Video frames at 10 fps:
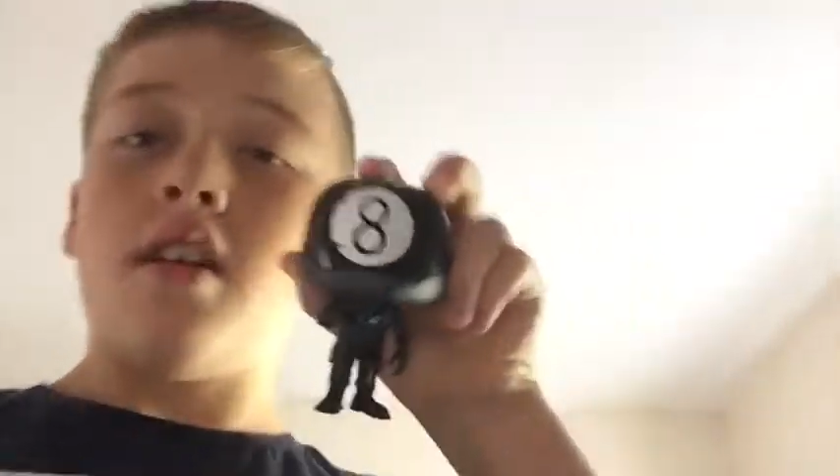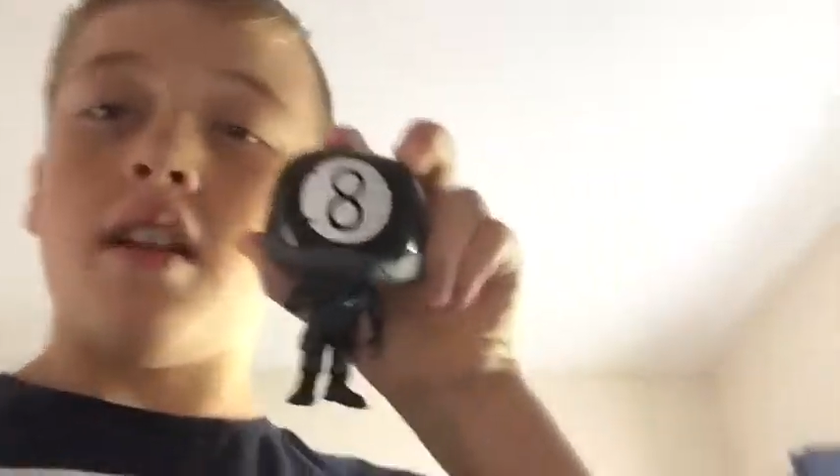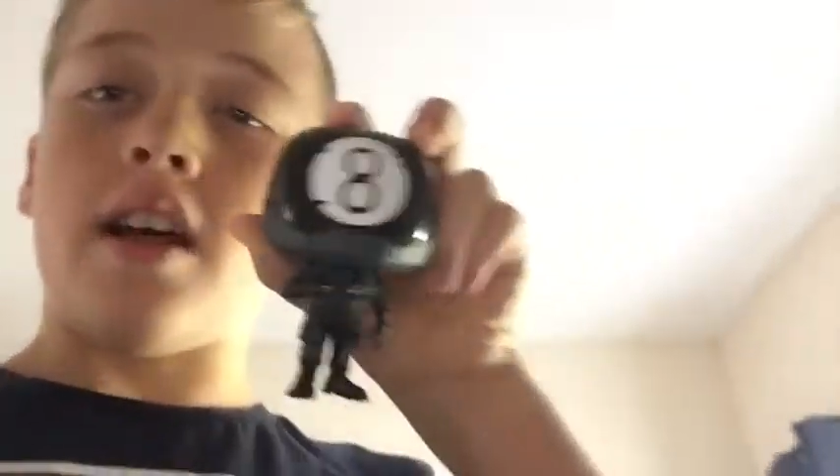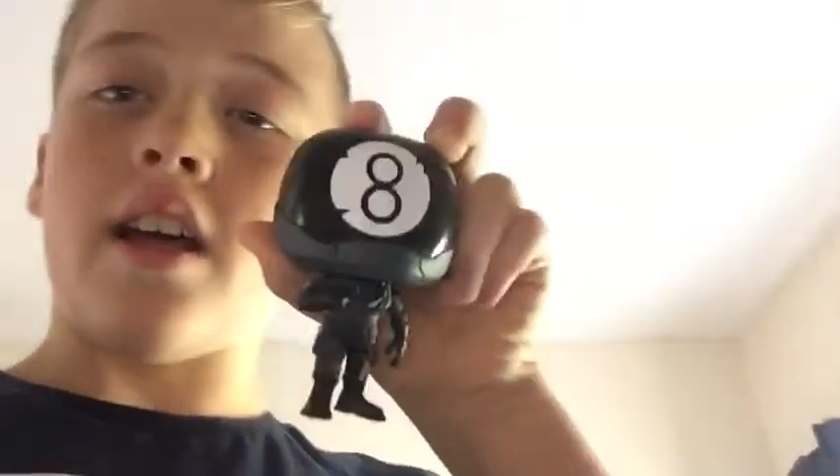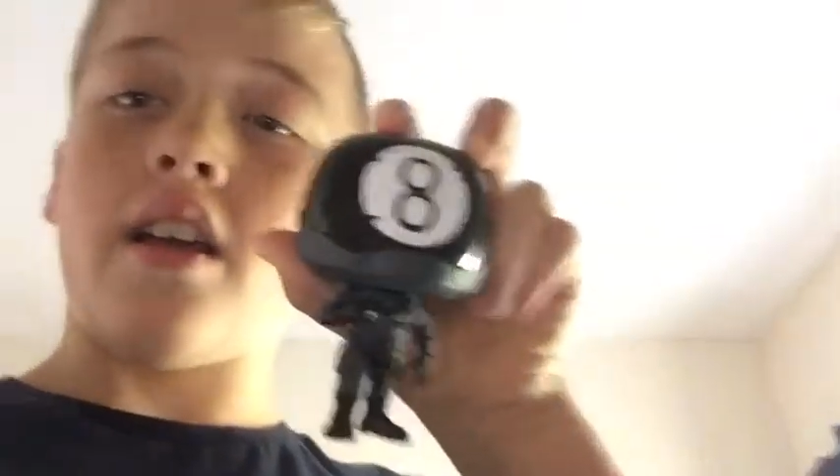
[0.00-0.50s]

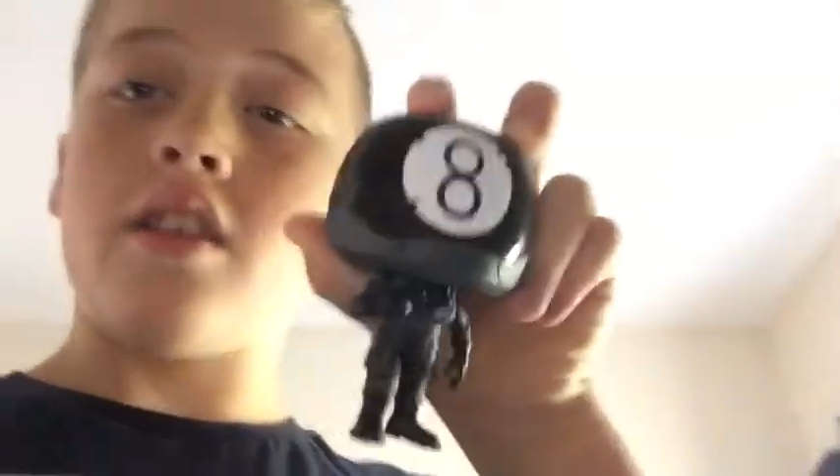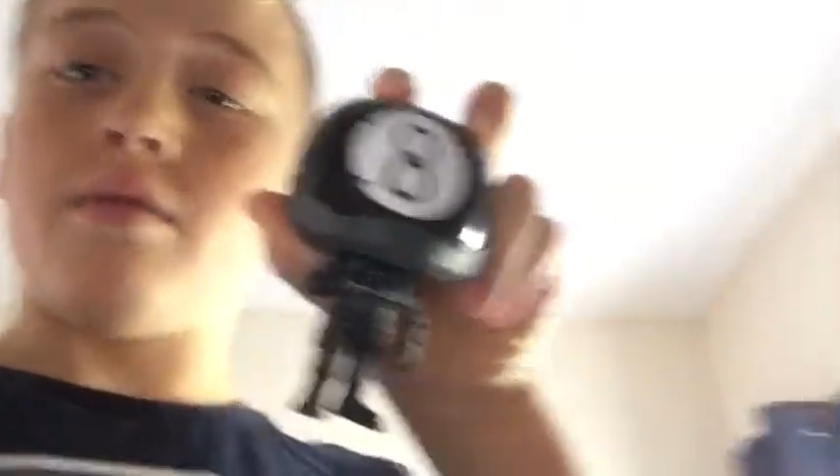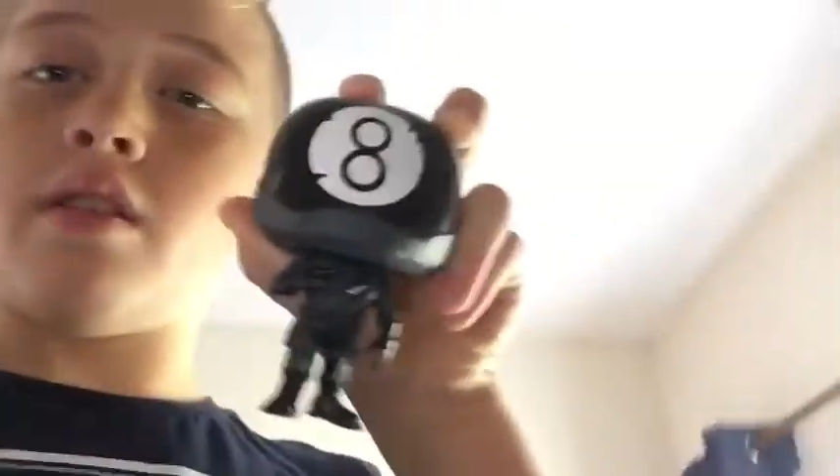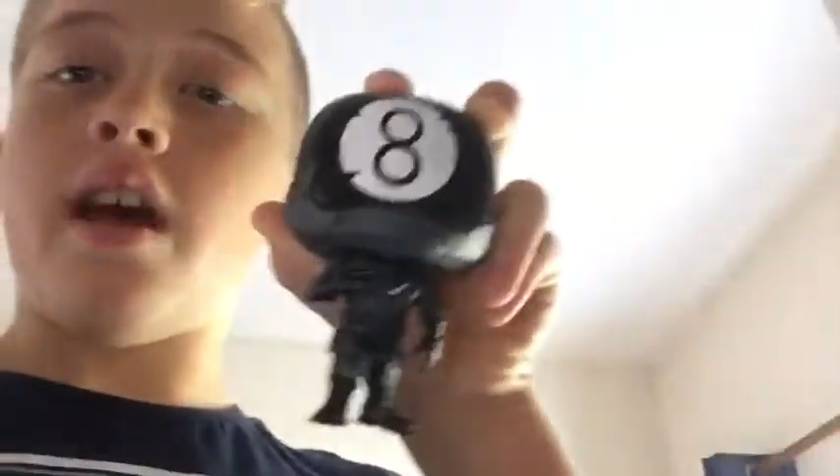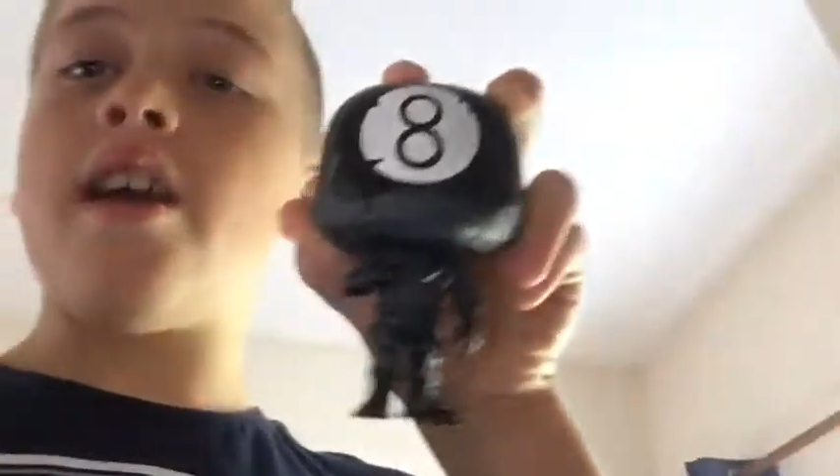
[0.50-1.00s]
Like, so
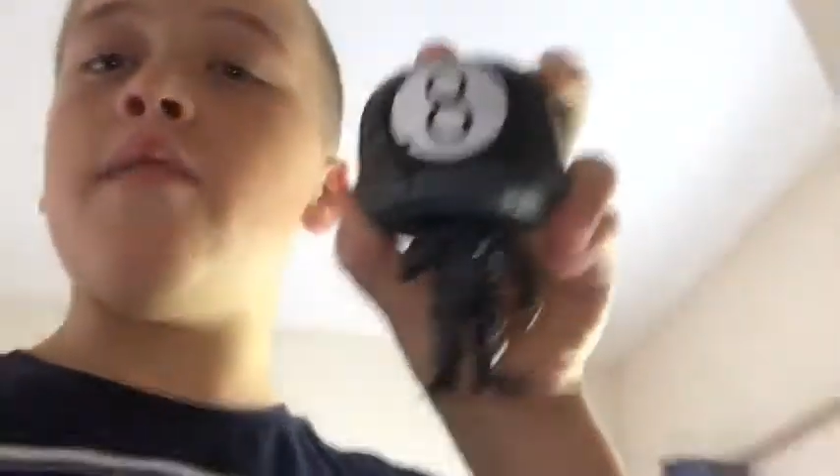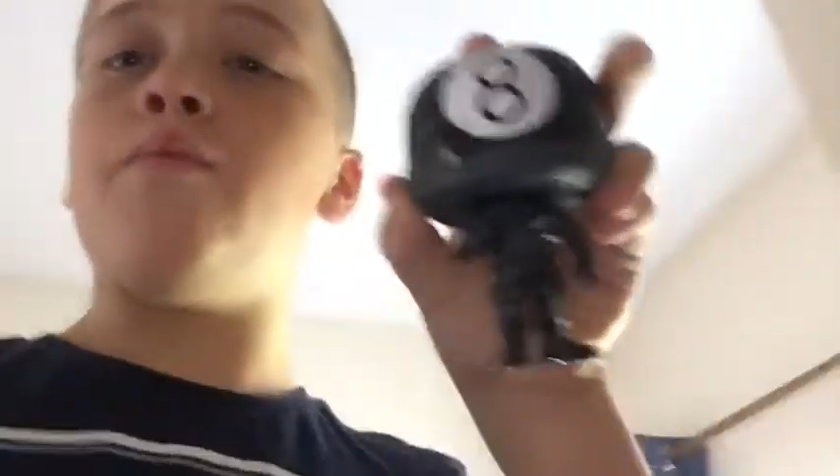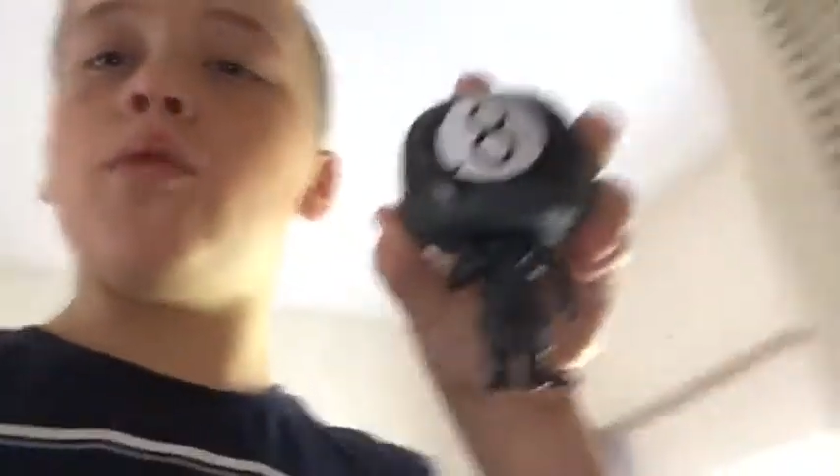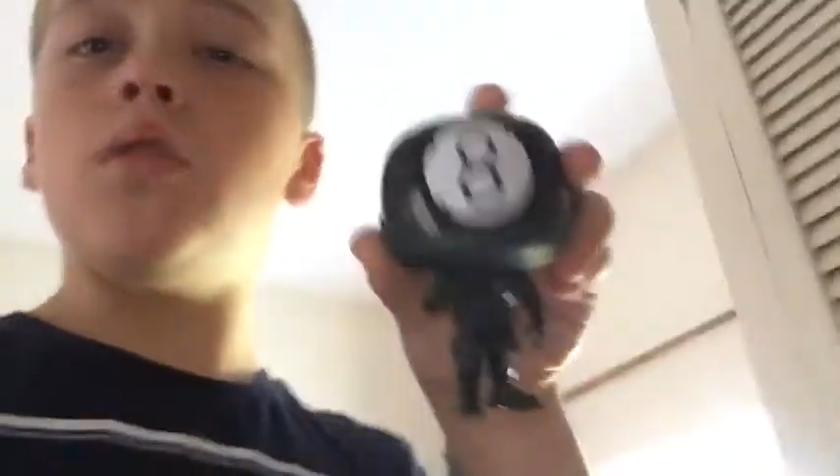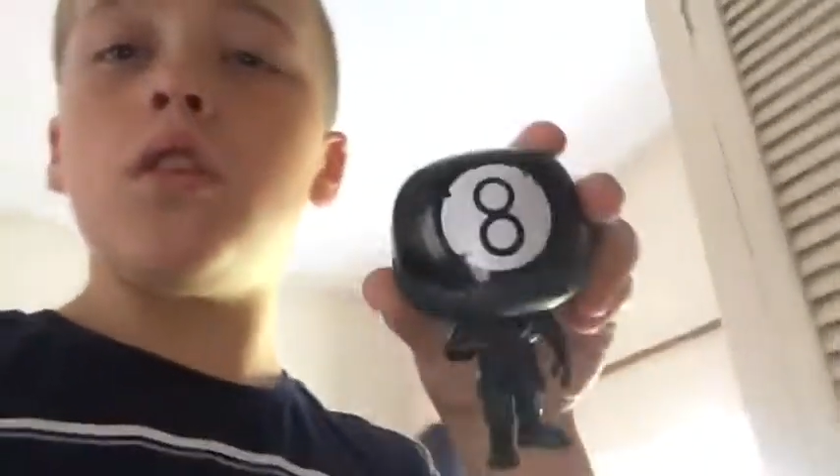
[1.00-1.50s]
it's
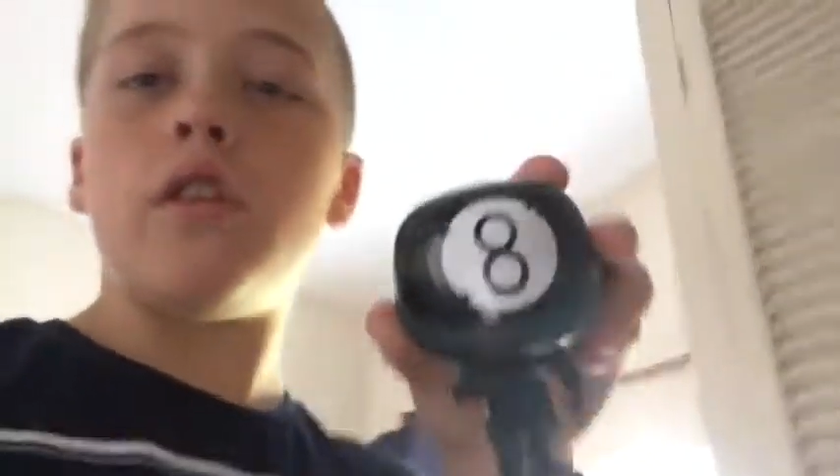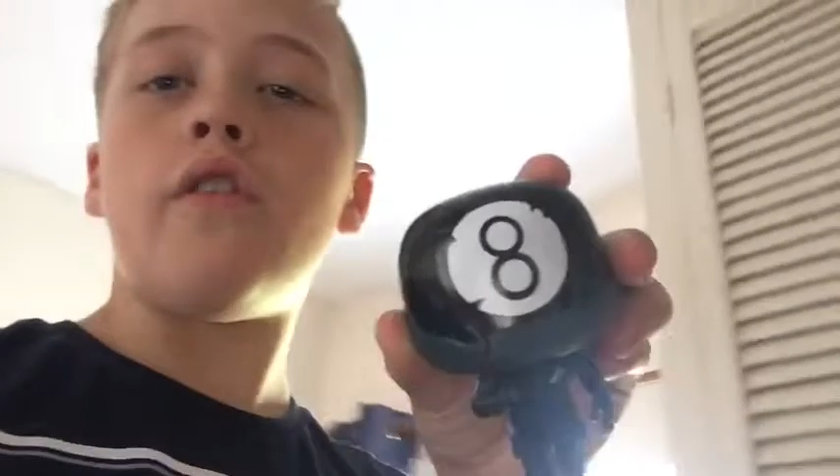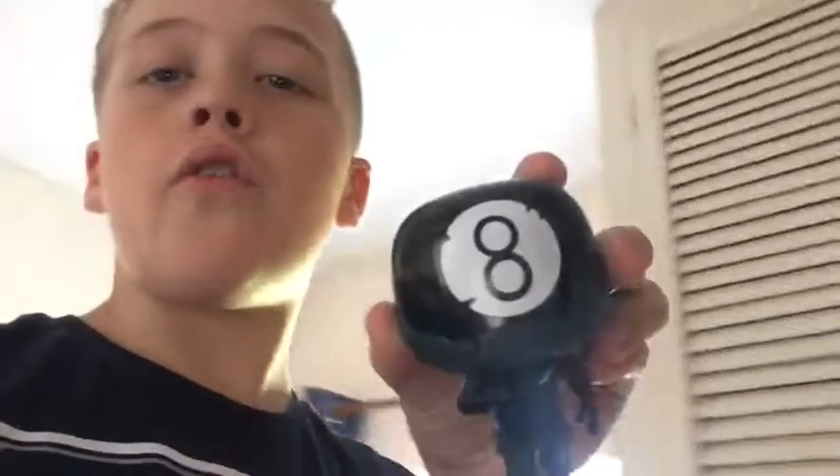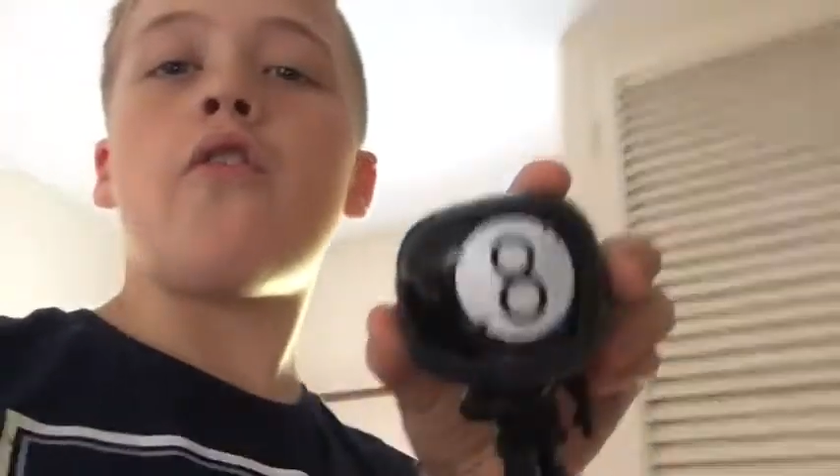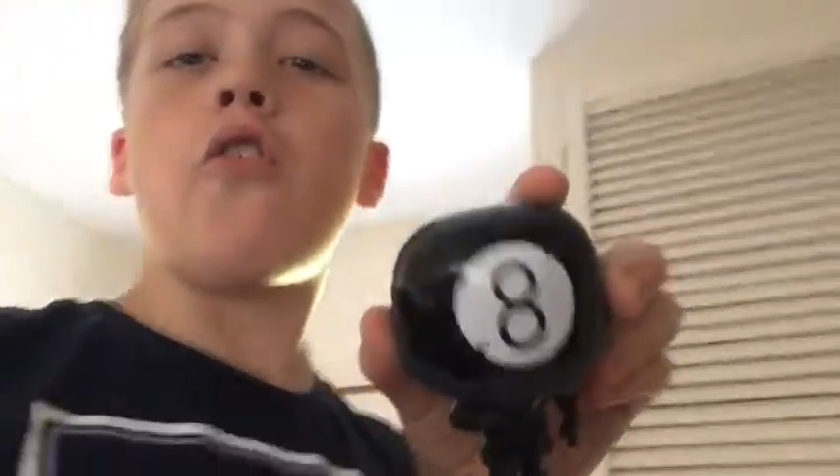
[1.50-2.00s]
8-Ball
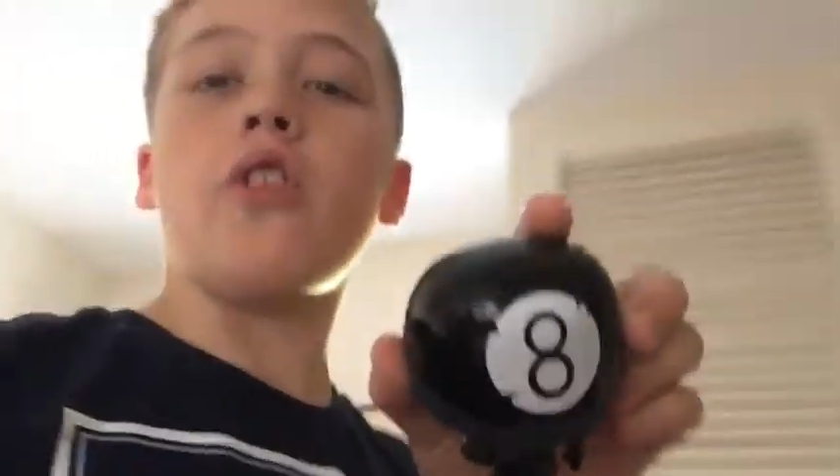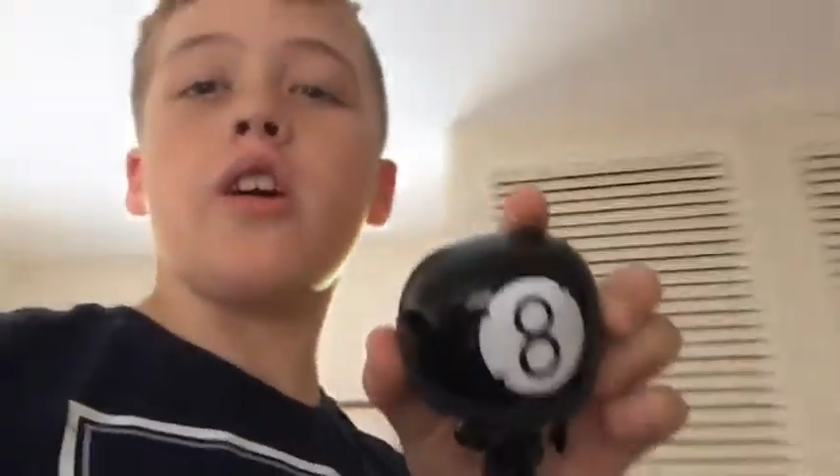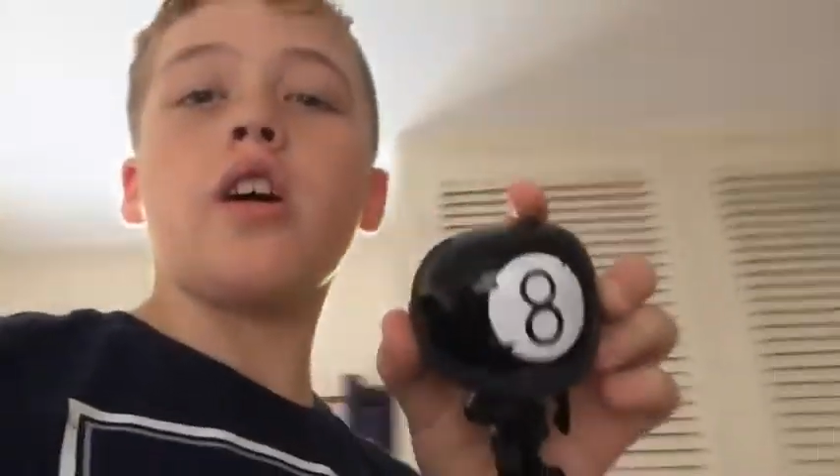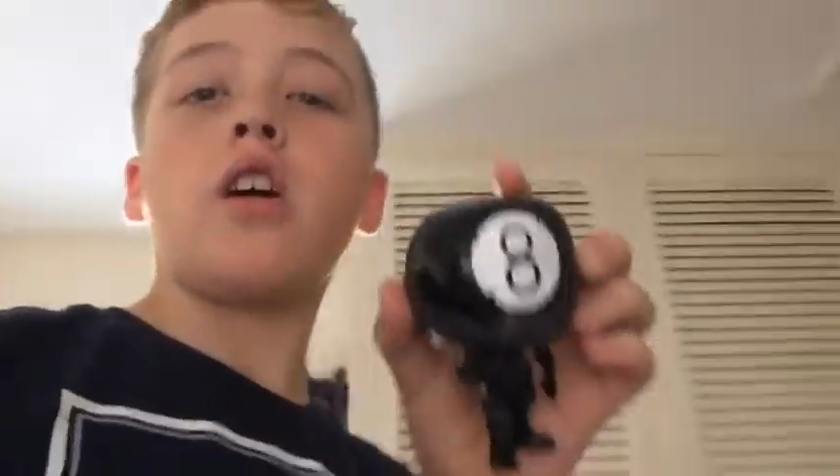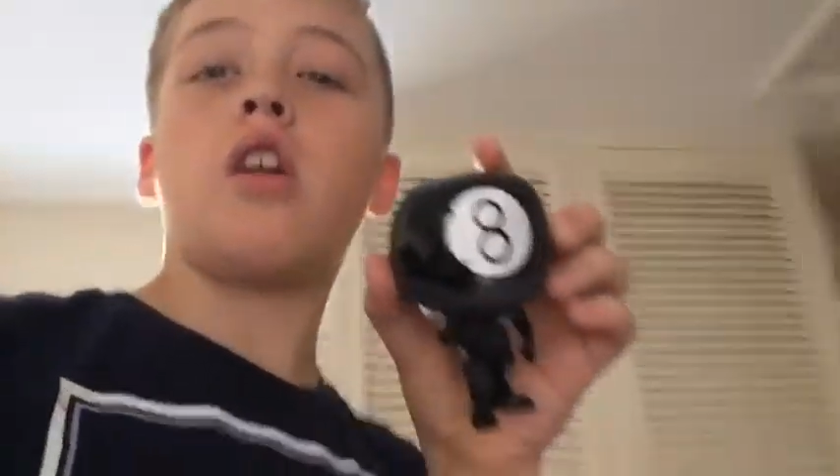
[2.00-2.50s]
on Fortnite.